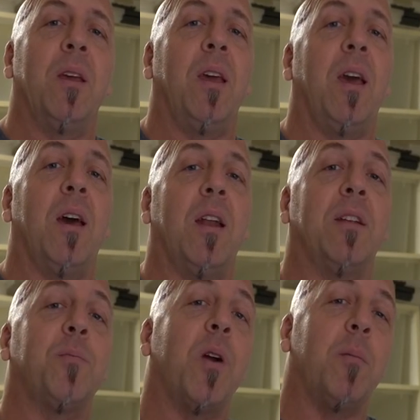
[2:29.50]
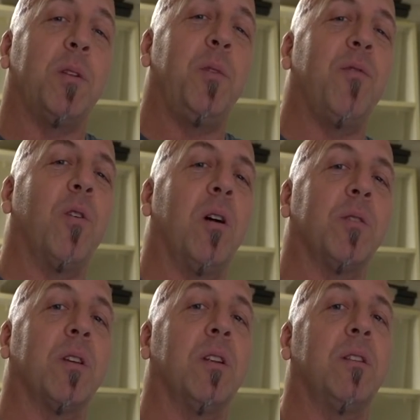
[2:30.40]
And as promised before, I
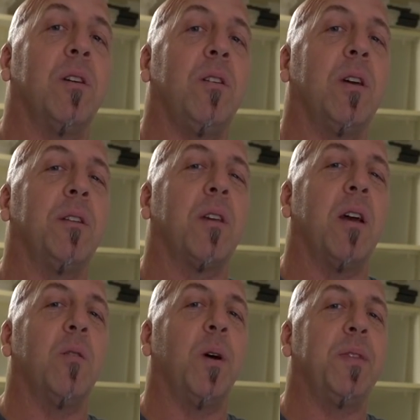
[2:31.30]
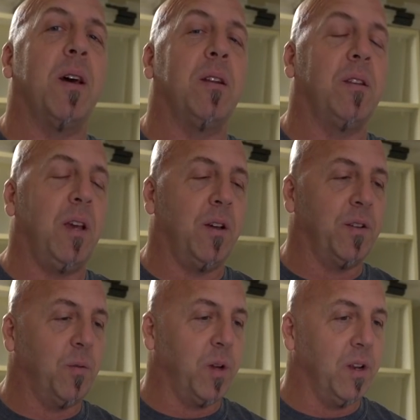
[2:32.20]
was going to tell you guys kind of what that
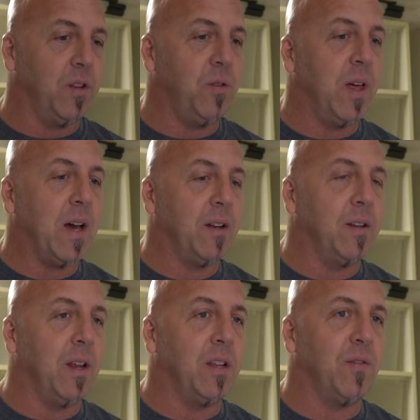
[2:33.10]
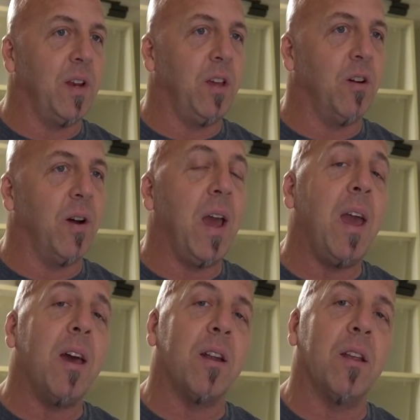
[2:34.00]
entails. So we're going to do that in today's video.
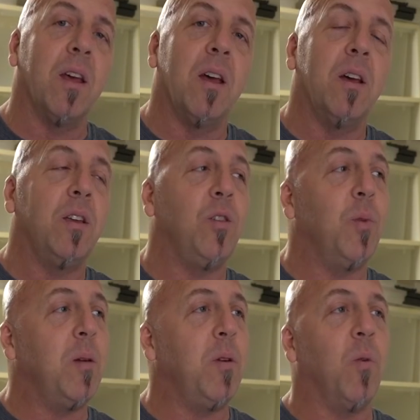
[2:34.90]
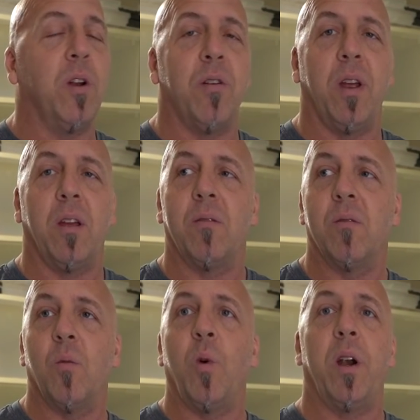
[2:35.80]
And you may be wondering,
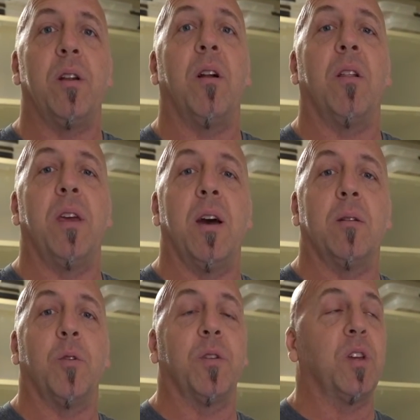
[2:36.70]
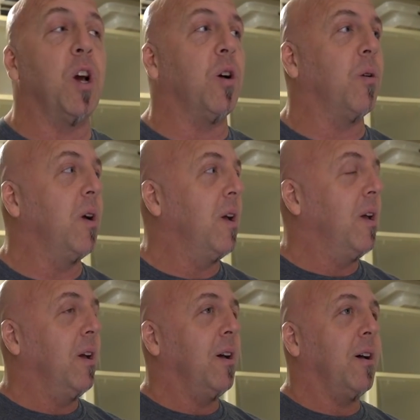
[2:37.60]
where did all the animals go?
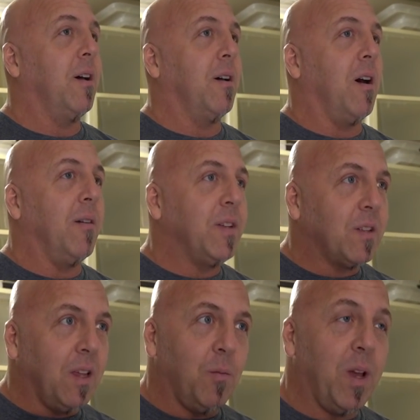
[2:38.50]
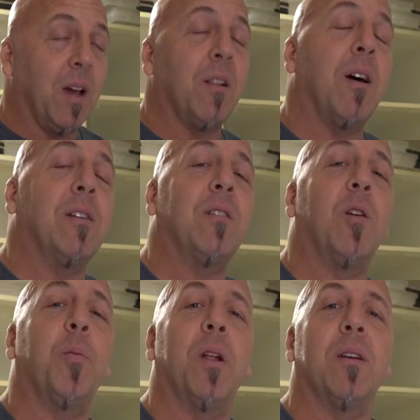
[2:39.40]
Obviously we had a lot of
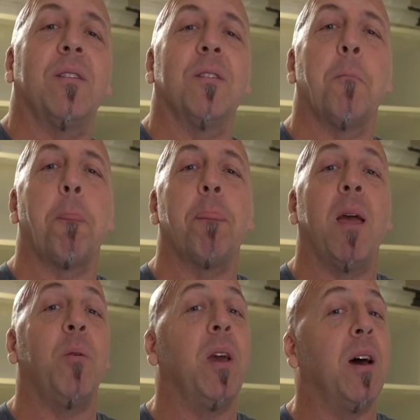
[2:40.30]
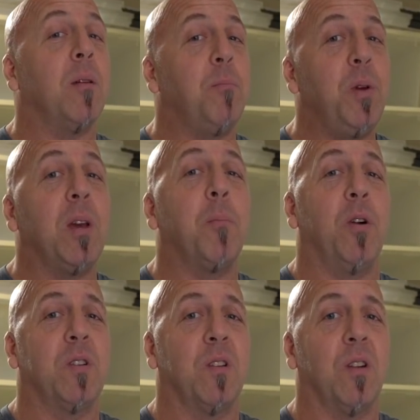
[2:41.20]
surplus, and we had a big
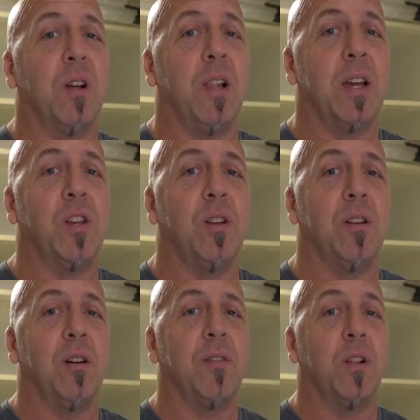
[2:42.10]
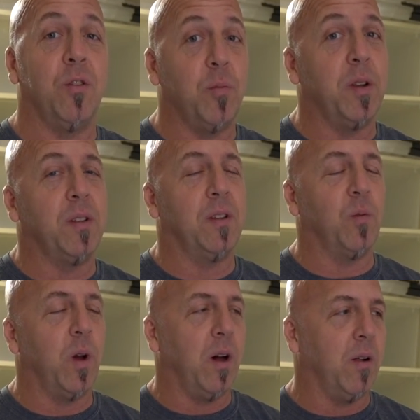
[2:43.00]
personal collection of colubrids as
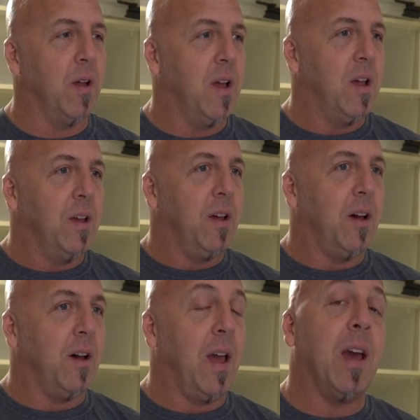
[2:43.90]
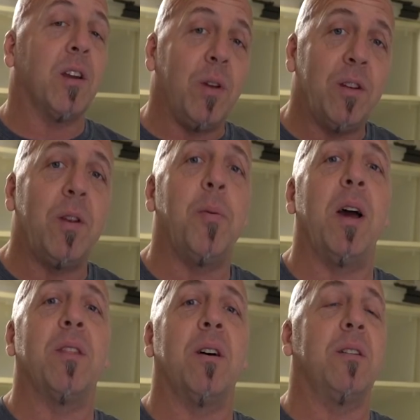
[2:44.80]
well, and green tree
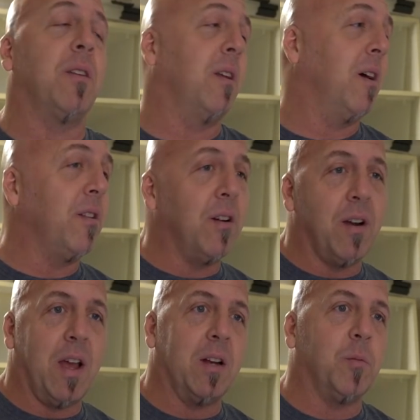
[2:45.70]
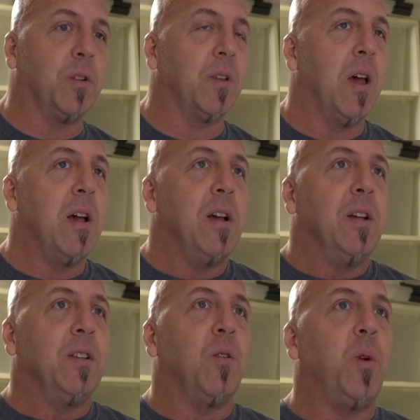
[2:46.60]
pythons and other animals.
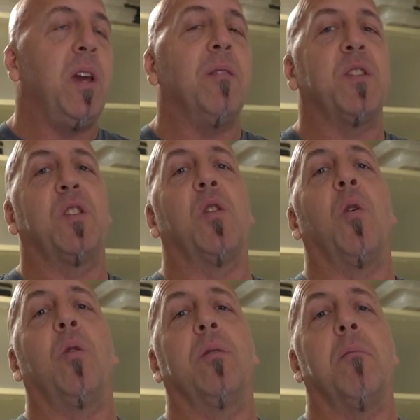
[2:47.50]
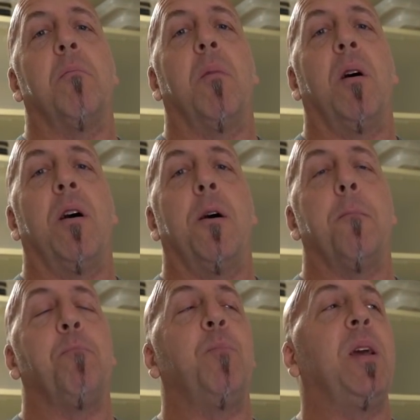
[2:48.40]
So we have sold
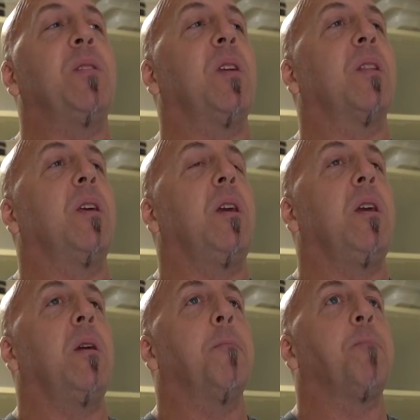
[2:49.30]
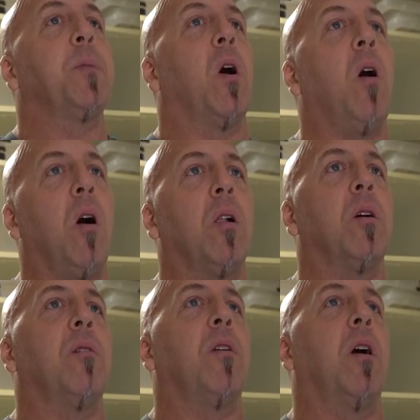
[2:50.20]
basically
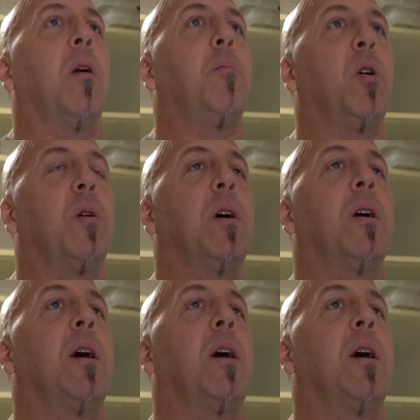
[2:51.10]
all of our boa